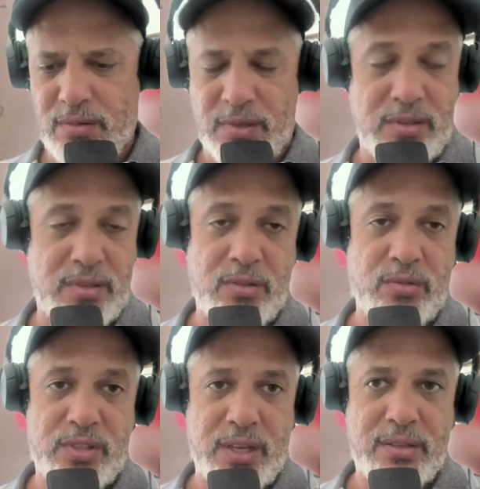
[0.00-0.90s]
skill
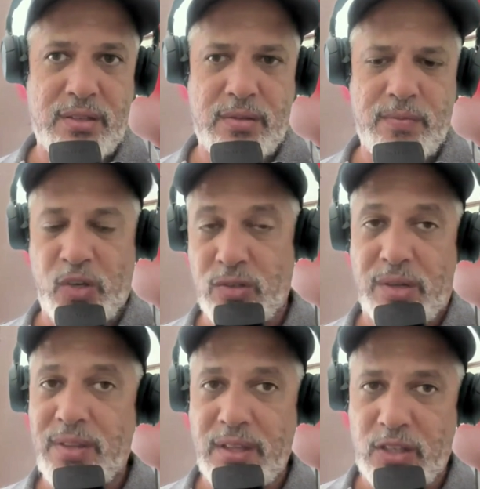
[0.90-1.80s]
sets, because
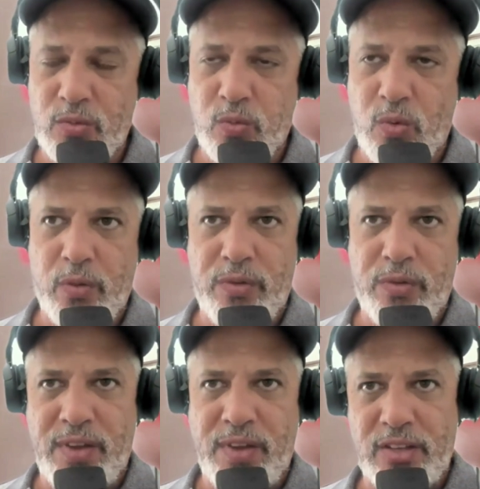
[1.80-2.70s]
I think that's why
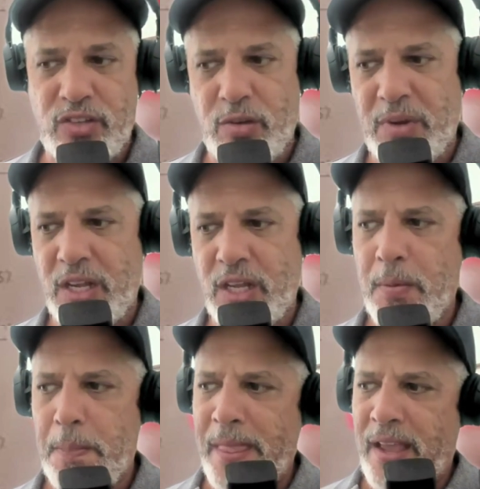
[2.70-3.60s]
we've had so many
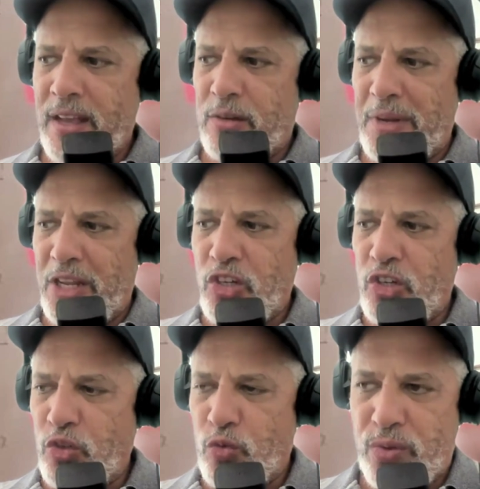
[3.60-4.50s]
issues
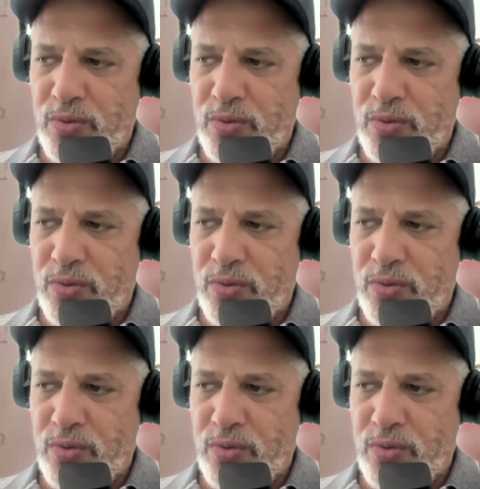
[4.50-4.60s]
with